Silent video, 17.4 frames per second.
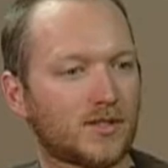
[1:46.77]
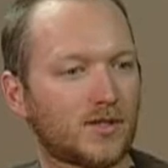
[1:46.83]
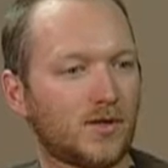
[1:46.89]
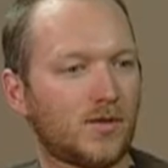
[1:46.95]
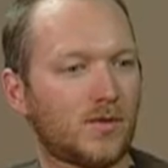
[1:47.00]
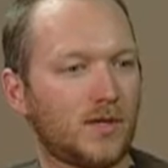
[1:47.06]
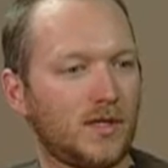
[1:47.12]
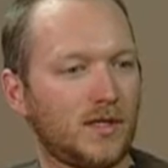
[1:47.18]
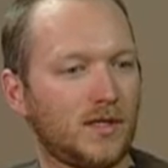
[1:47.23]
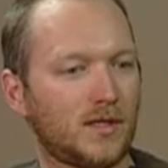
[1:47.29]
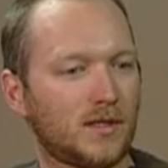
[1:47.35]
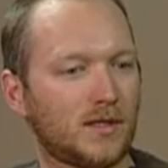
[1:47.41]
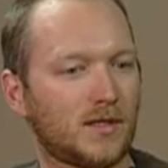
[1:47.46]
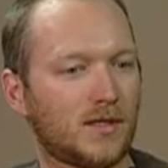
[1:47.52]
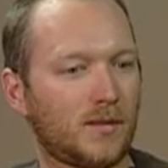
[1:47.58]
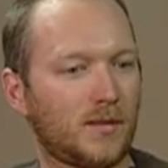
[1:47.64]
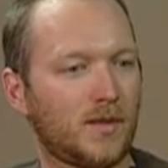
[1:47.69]
So we
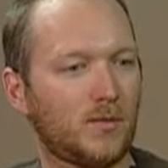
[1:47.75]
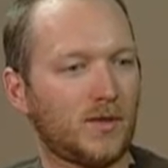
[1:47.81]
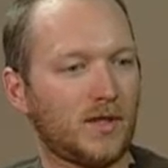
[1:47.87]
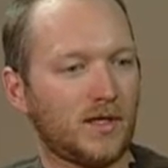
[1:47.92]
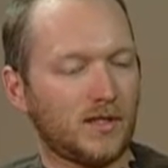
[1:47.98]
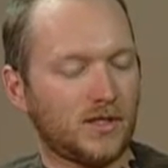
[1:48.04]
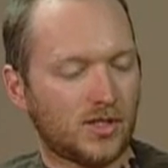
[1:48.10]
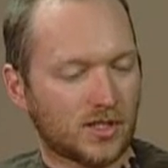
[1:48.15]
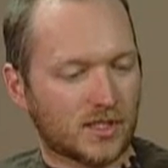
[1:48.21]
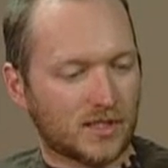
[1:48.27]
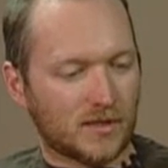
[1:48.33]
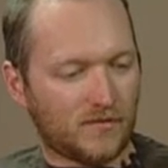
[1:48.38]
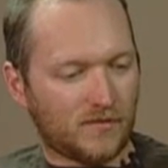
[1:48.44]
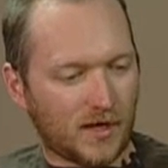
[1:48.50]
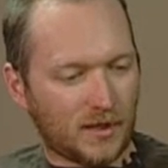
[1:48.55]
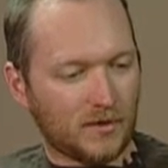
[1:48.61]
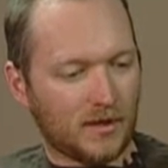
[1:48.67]
just
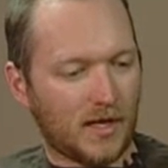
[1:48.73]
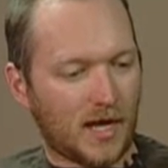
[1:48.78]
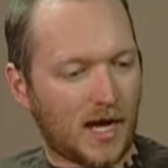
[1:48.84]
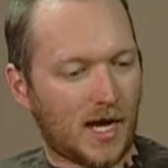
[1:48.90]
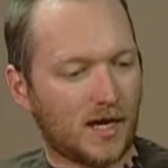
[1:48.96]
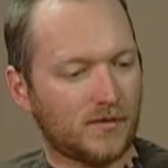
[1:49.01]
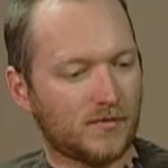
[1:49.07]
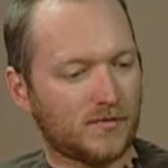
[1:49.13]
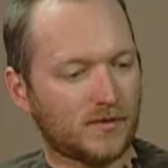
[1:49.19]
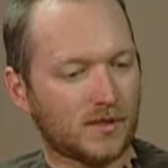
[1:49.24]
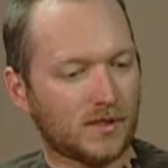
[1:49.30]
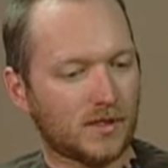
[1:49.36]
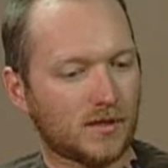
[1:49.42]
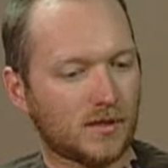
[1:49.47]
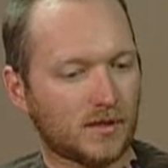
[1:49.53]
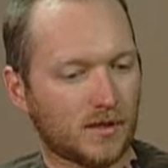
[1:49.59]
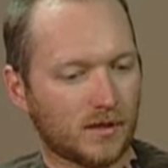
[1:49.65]
finally have
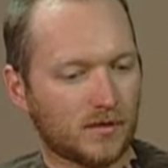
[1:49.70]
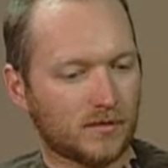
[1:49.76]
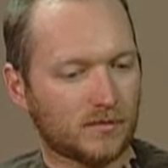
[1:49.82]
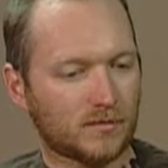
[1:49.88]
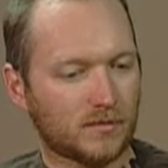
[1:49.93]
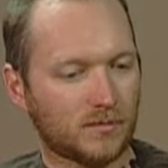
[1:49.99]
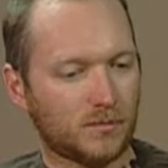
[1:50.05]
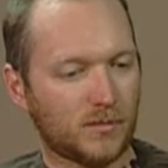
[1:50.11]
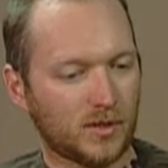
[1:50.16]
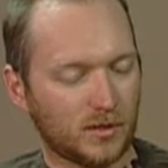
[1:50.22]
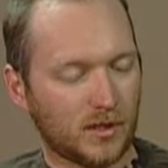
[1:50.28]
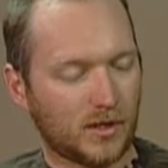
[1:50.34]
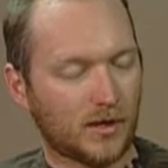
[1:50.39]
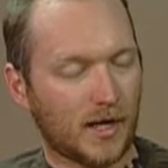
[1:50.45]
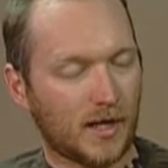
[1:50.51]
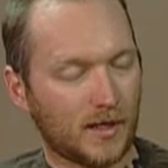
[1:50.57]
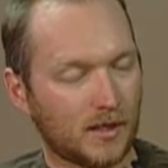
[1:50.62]
our mule
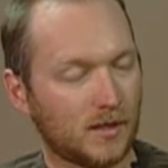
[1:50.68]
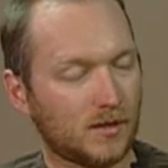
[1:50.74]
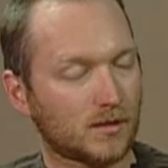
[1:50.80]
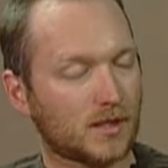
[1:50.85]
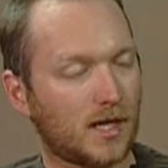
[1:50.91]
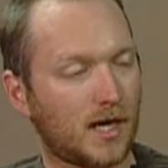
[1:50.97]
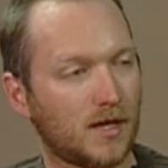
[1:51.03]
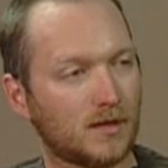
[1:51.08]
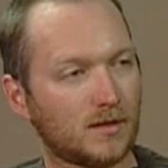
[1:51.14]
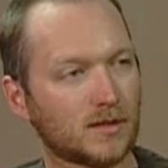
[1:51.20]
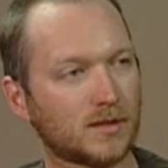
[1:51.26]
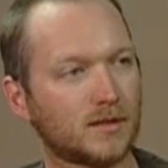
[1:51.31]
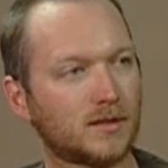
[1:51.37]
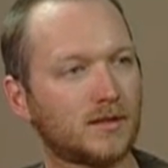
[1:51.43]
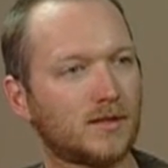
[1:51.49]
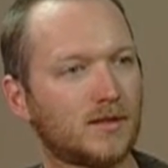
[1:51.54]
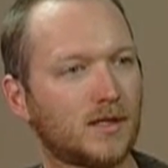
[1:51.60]
deer and elk collared.
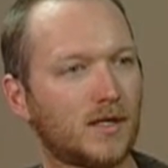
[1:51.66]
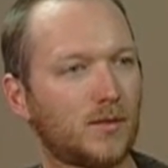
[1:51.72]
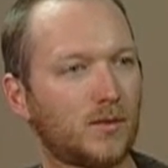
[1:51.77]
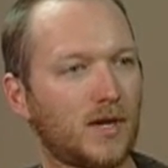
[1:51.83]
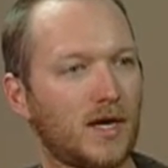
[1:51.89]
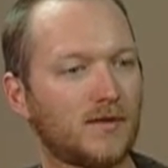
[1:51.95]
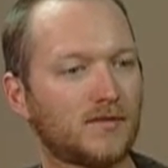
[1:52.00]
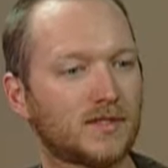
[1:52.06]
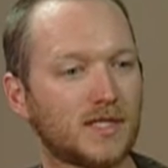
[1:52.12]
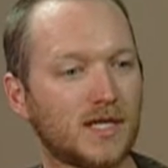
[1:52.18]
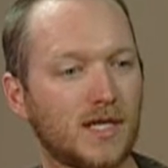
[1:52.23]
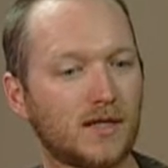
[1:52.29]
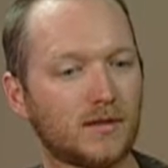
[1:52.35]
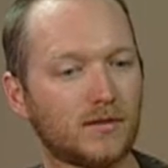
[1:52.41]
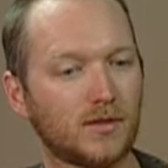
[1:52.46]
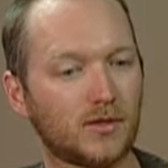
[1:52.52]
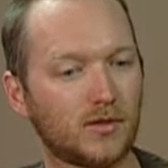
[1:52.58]
We have seen
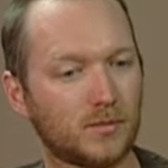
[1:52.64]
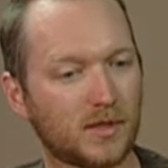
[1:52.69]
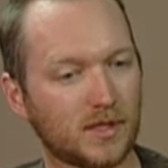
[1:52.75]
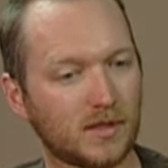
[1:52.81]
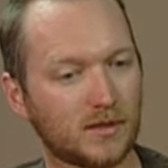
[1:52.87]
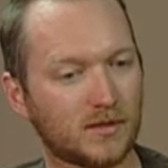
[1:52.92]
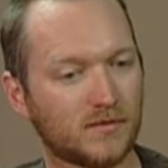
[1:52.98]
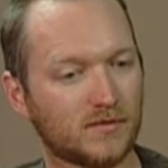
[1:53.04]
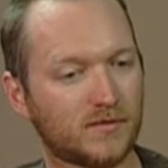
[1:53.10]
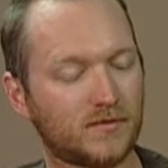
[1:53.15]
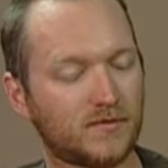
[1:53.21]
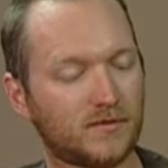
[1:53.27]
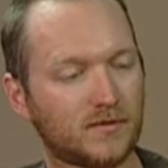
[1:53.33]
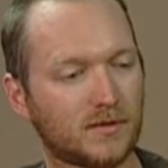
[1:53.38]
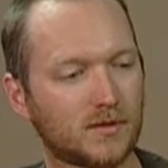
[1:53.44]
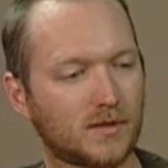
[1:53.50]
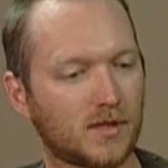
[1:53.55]
a little bit of
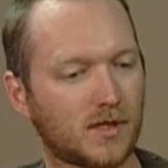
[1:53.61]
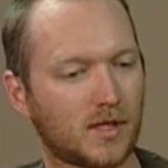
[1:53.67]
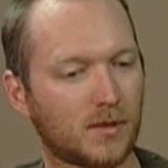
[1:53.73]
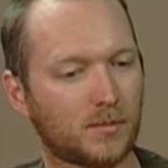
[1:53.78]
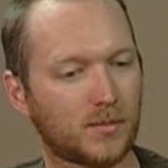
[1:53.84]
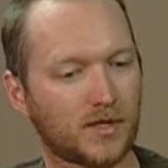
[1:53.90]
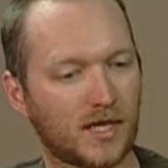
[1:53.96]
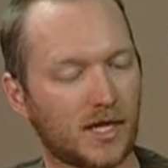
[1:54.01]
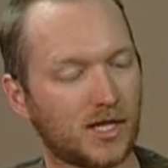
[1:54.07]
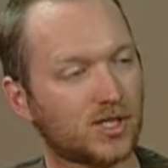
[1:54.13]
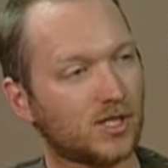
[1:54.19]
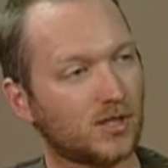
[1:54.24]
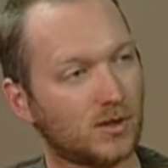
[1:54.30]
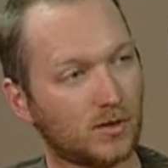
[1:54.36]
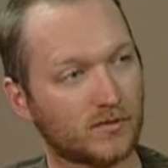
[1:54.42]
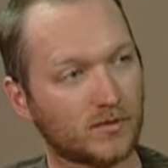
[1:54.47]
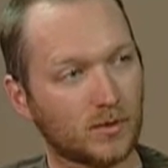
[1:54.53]

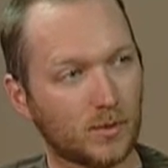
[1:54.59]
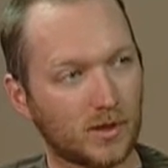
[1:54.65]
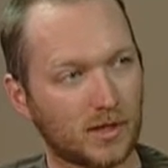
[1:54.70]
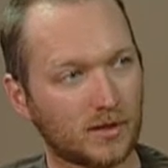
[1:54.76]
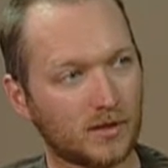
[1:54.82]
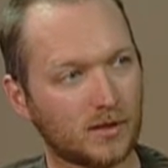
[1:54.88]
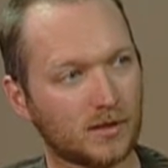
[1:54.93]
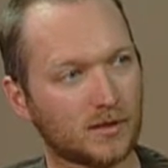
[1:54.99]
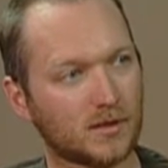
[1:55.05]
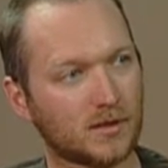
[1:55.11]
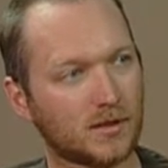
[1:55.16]
predation over the winter.